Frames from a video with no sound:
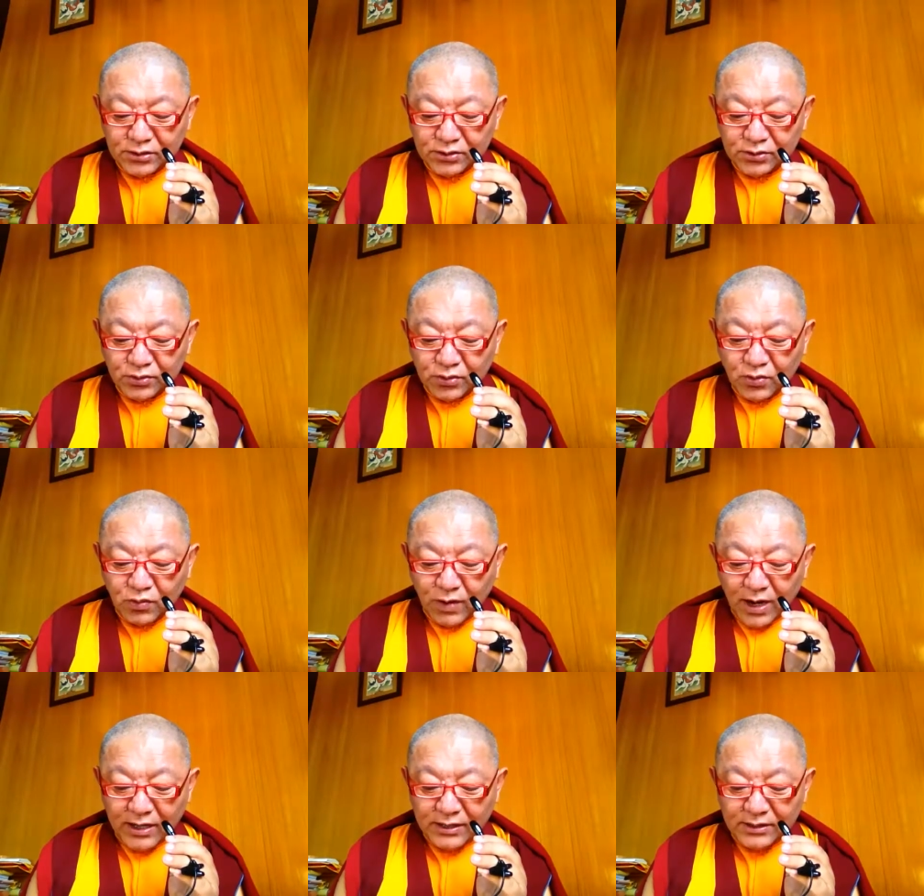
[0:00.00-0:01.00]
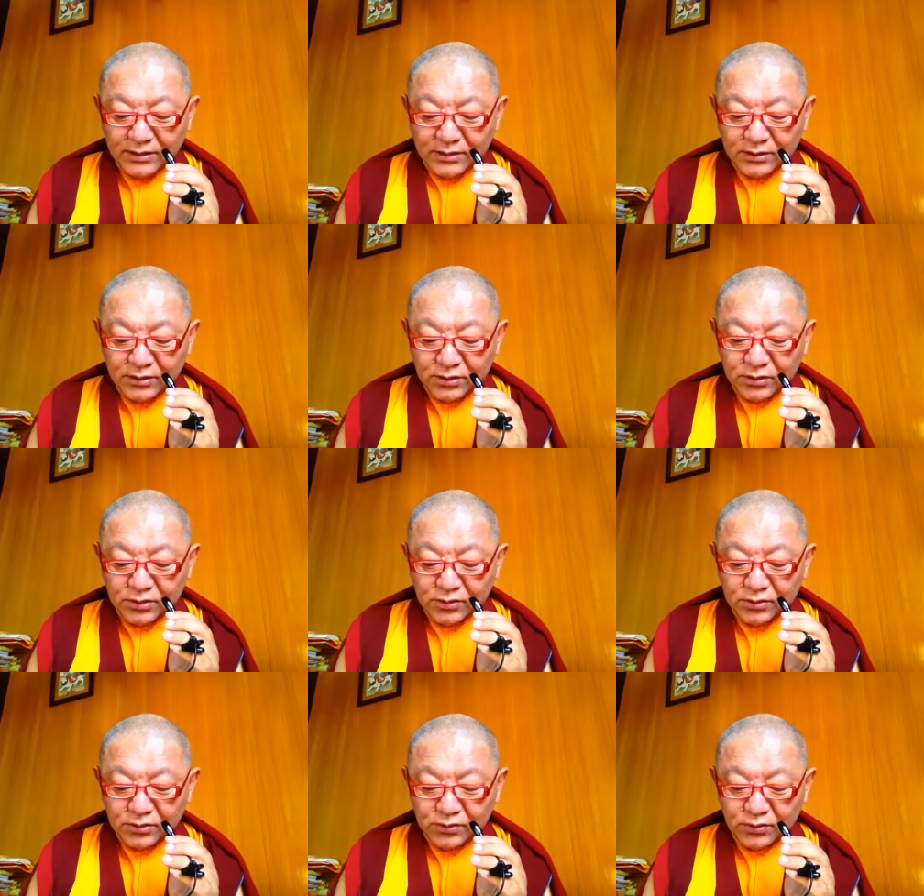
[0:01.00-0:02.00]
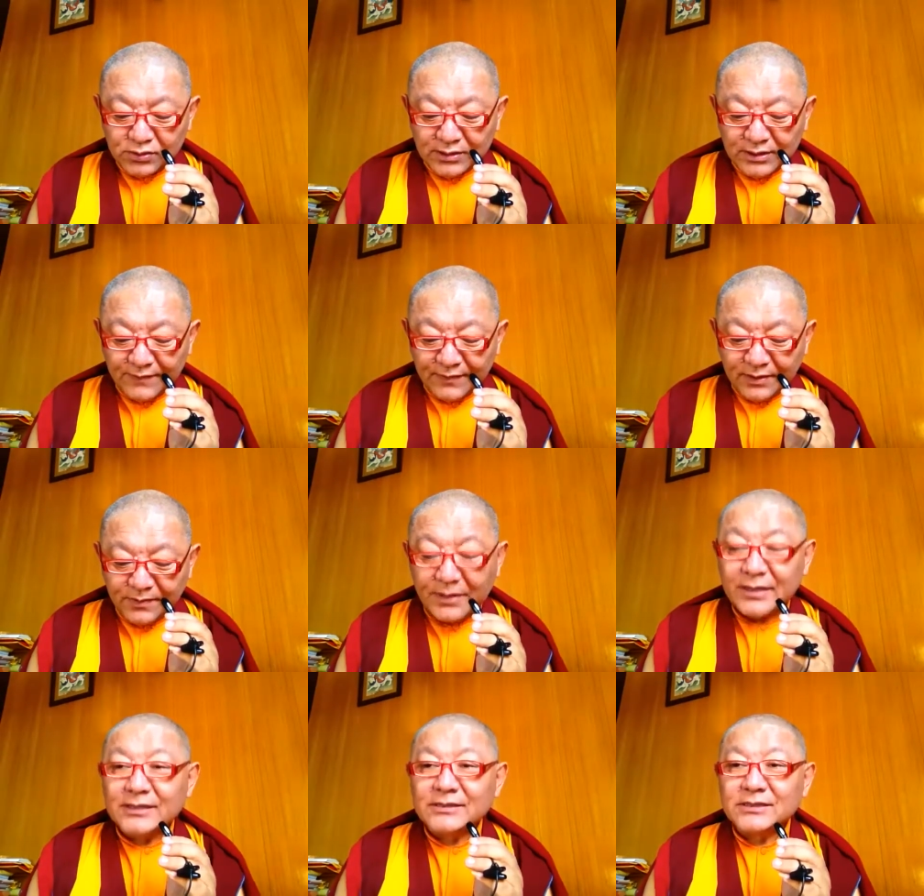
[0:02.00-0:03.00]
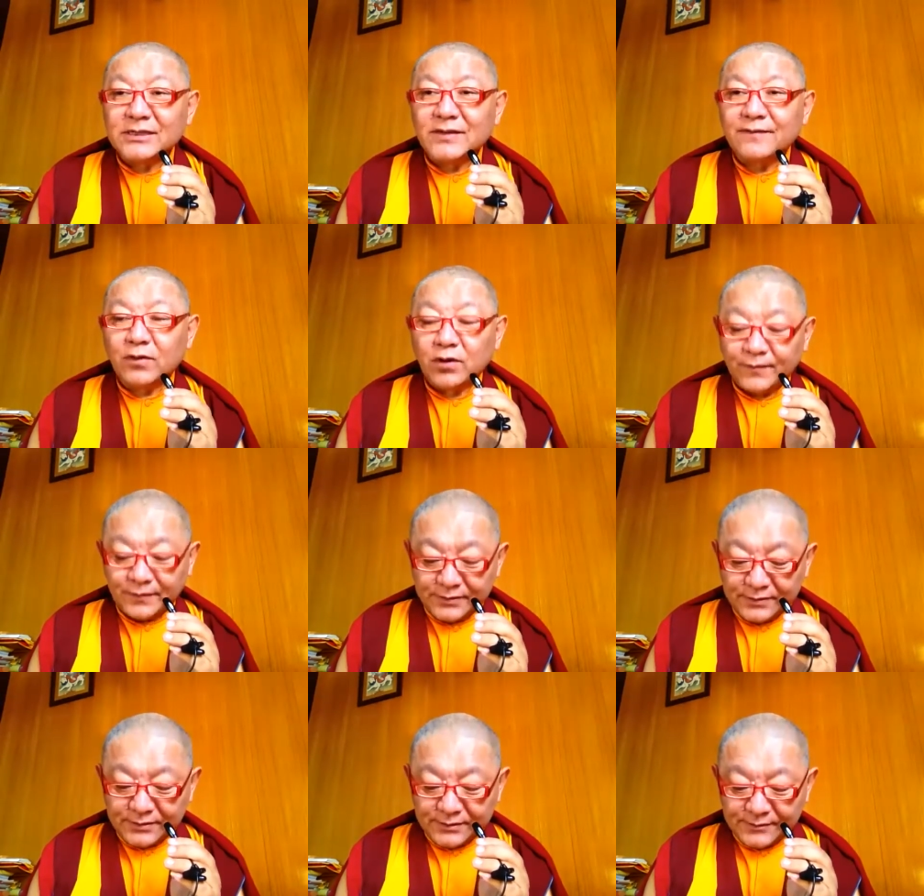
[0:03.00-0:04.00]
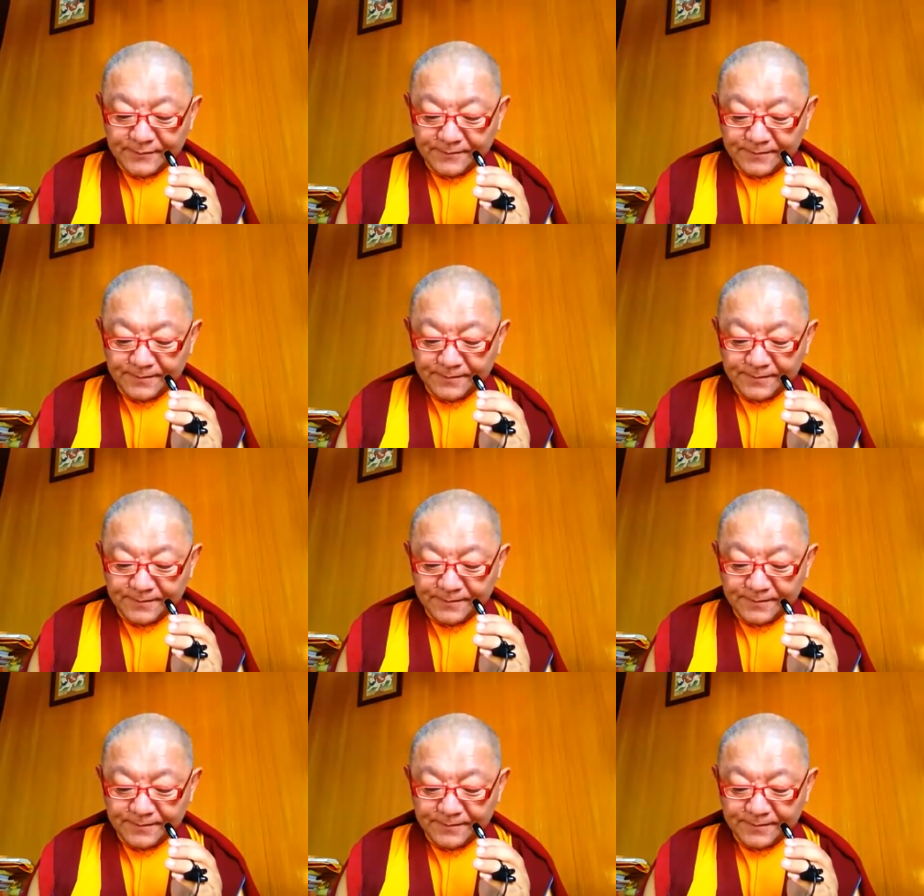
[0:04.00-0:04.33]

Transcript: So why should living beings give offense?